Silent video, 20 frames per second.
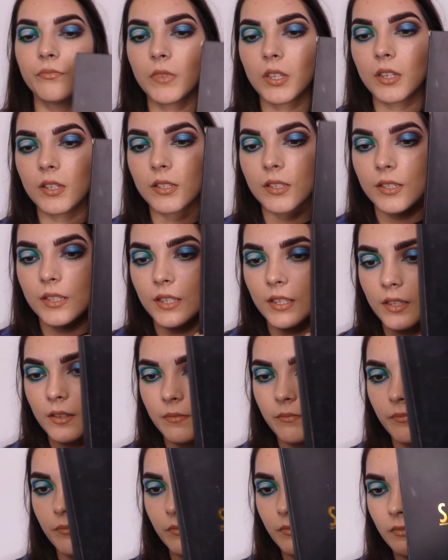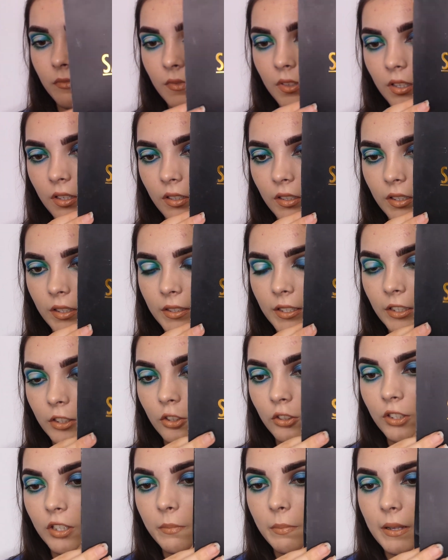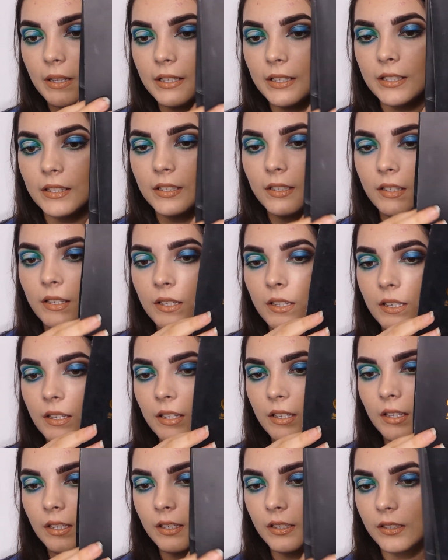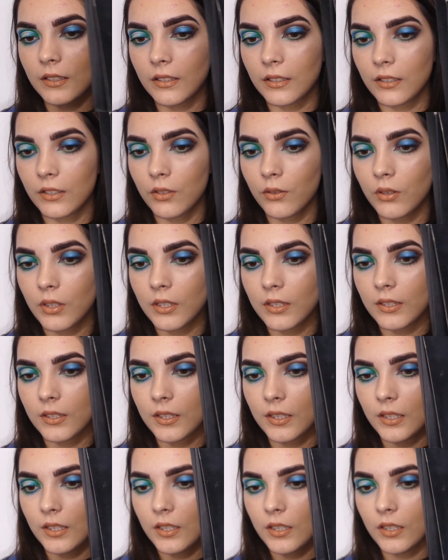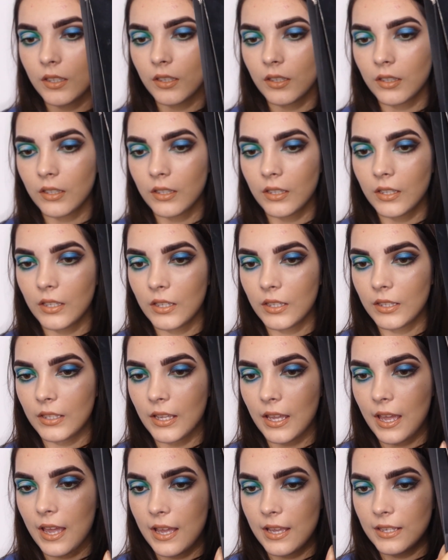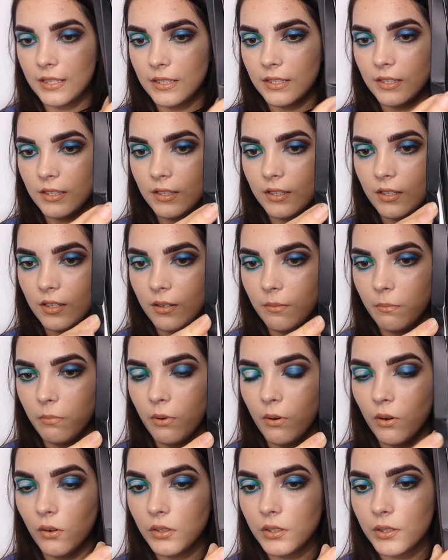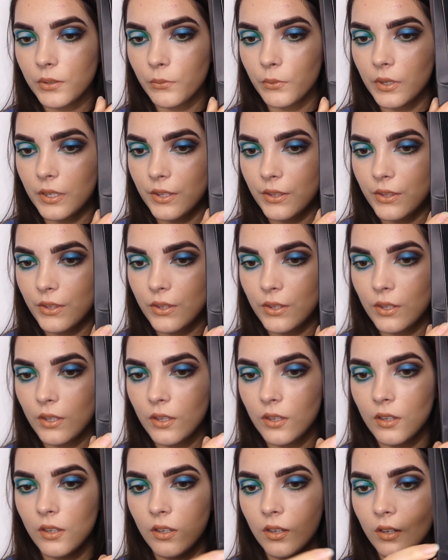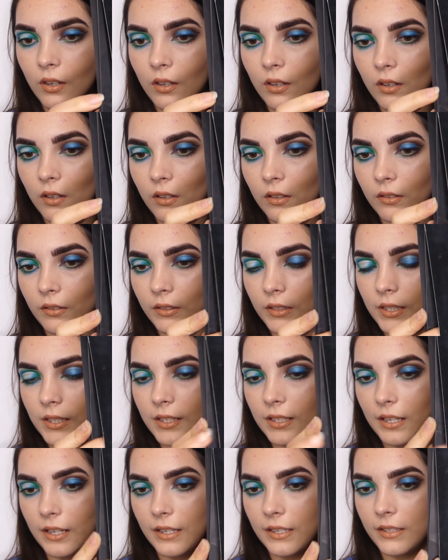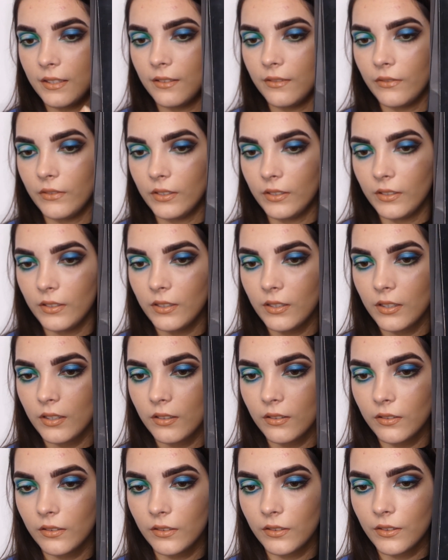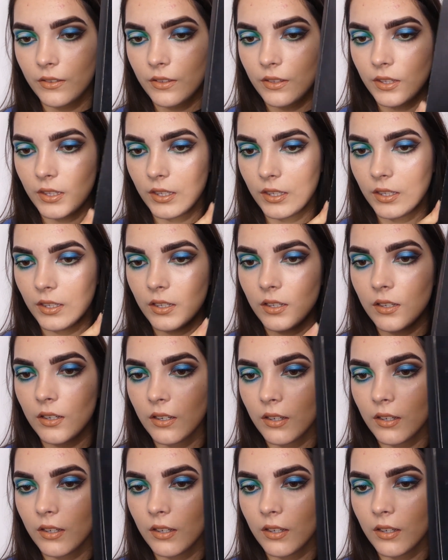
Here's the Tectonic palette, and as you can see it has a box with this kind of thing.